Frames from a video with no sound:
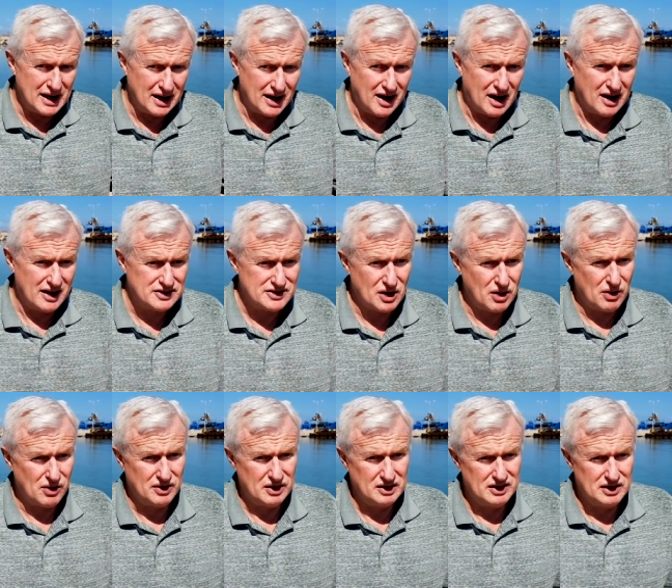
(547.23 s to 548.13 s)
And I,
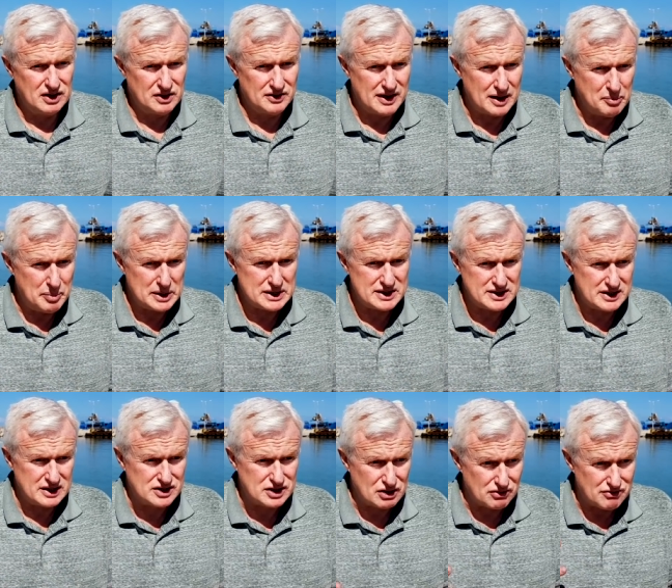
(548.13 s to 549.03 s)
so, you know, the impetus
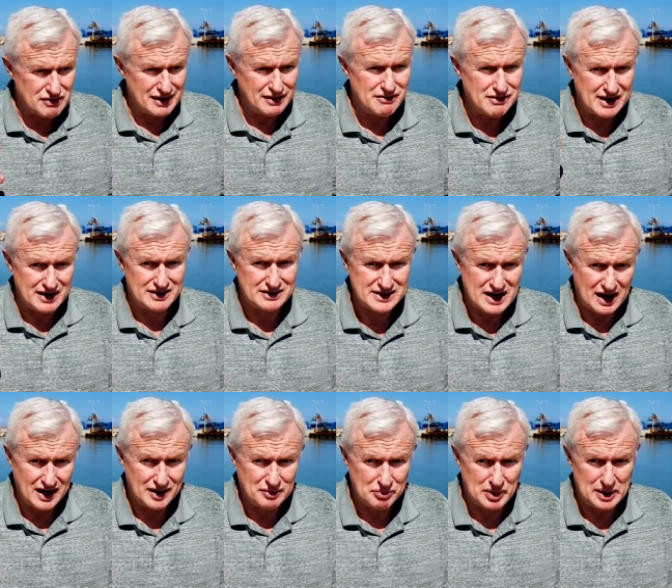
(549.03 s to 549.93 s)
is to run around
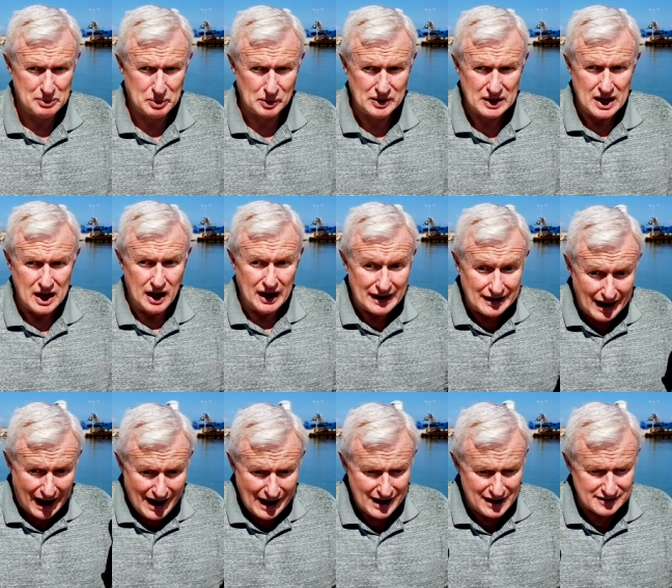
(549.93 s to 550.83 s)
telling people,
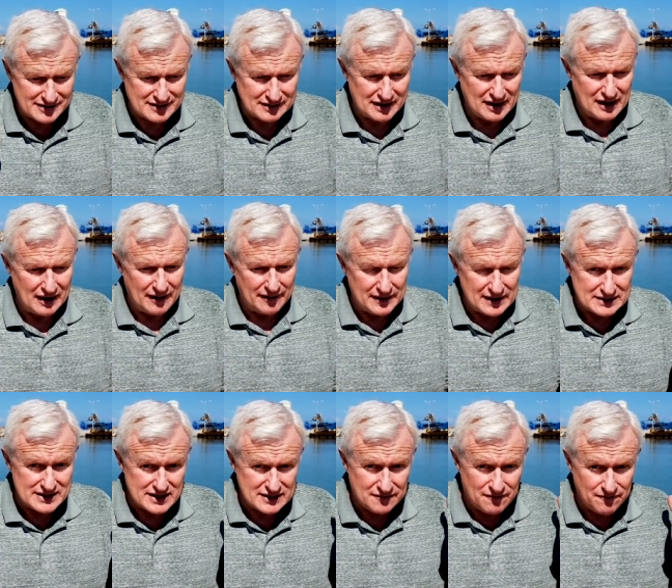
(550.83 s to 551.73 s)
guys,
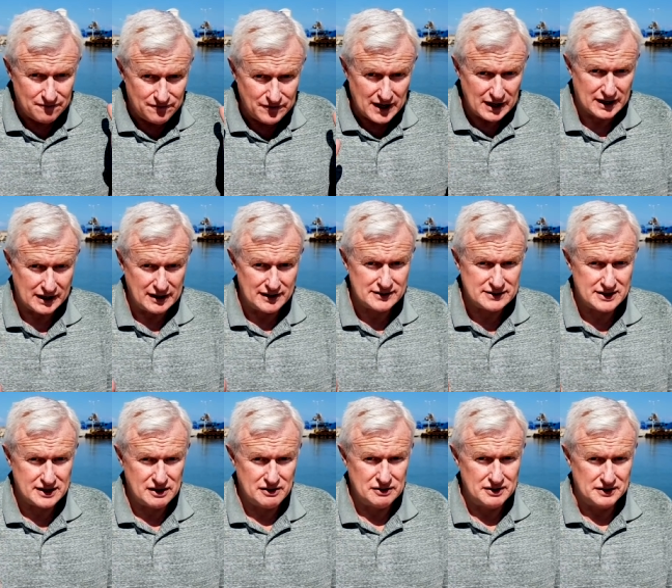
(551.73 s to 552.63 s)
this is fucking
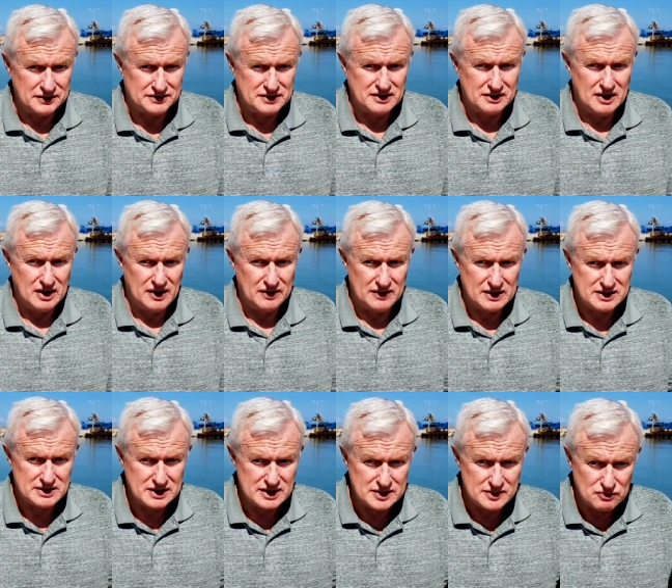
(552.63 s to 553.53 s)
serious.
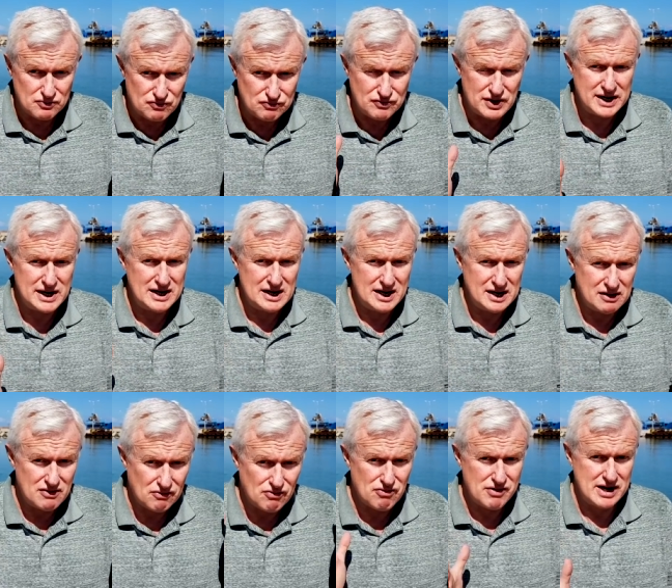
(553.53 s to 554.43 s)
This is really,
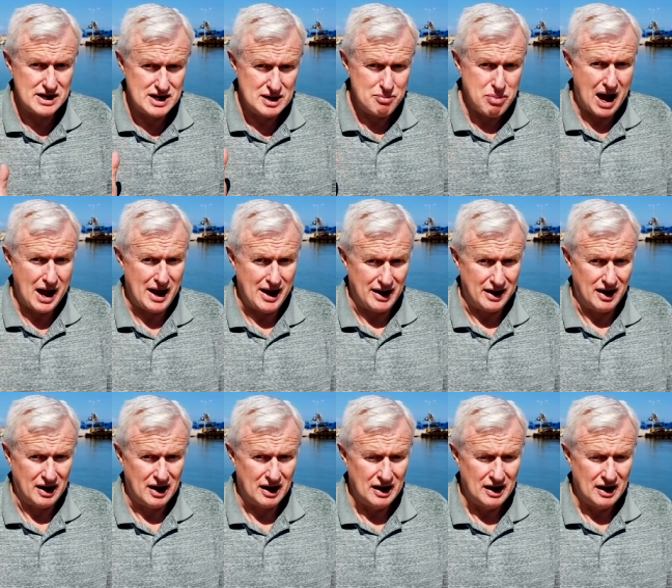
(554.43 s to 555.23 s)
really bad.